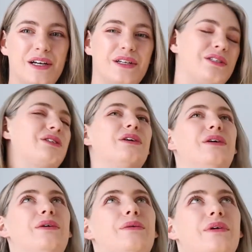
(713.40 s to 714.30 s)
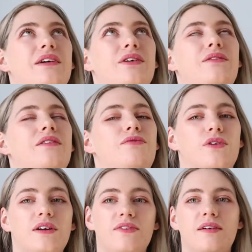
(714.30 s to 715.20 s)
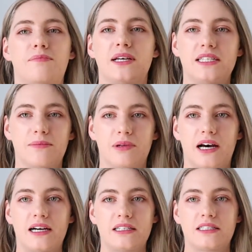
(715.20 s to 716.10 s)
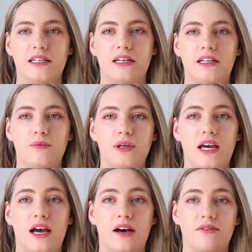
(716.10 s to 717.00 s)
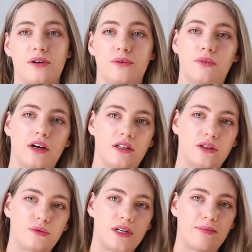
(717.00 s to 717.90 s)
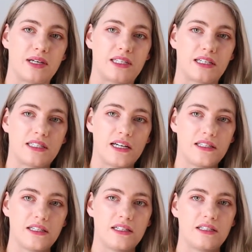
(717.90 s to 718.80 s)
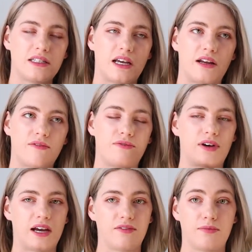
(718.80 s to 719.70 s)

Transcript: So we have around 45 basic blocks and we have around 3 basic stances and 5